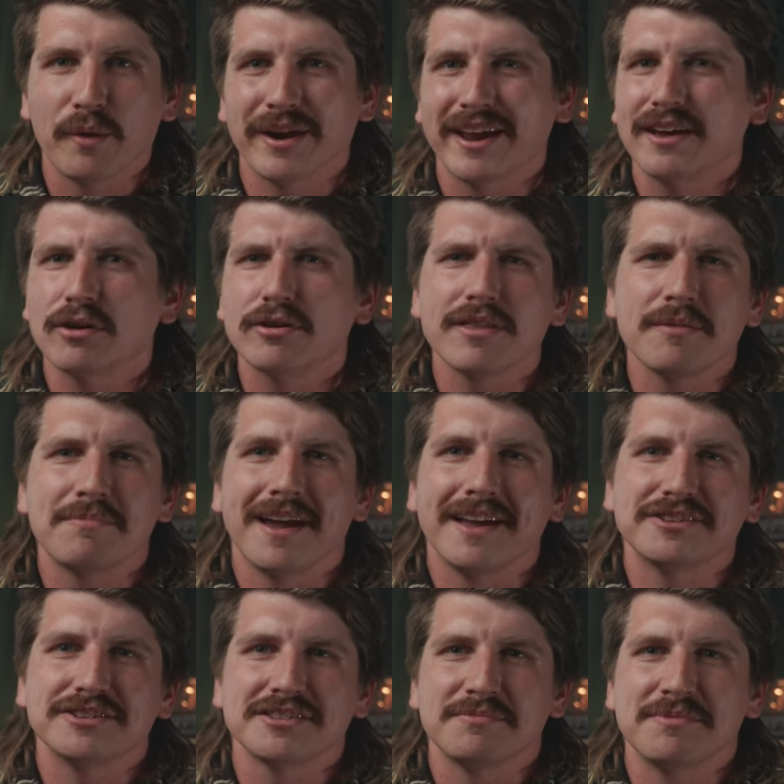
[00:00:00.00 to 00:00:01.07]
when I go to the
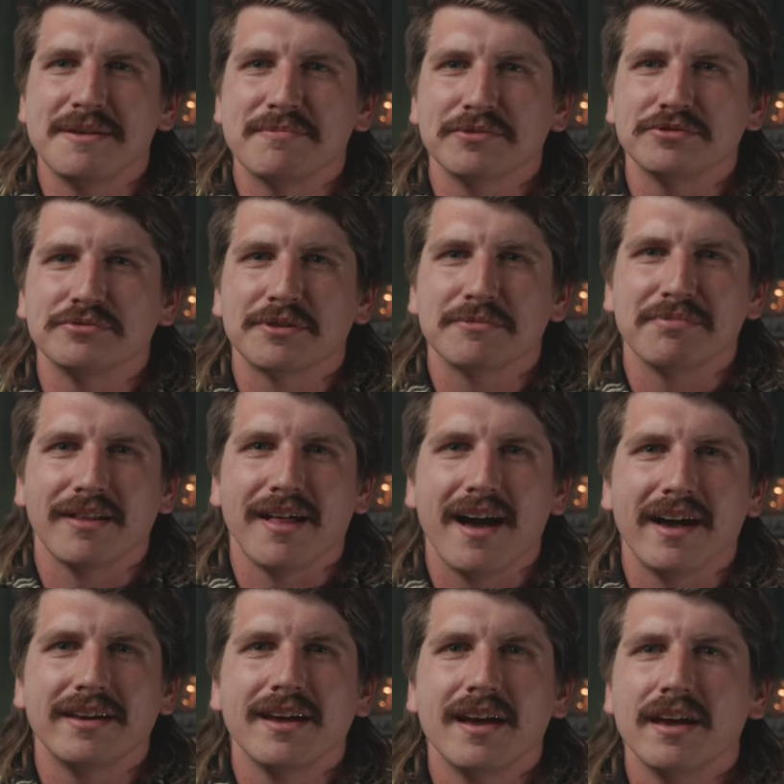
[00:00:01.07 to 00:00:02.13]
pages of people who
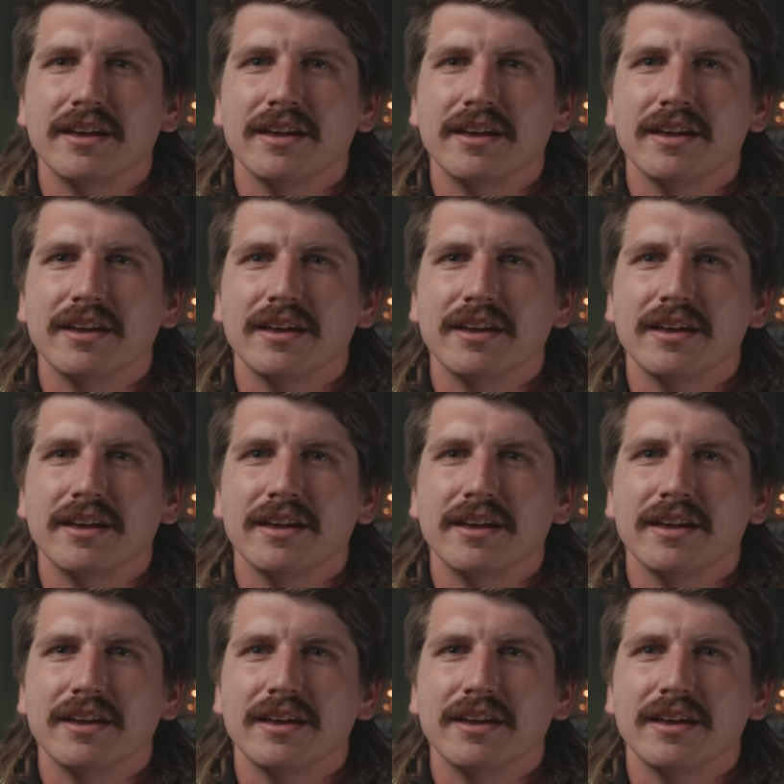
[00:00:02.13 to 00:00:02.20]
reply,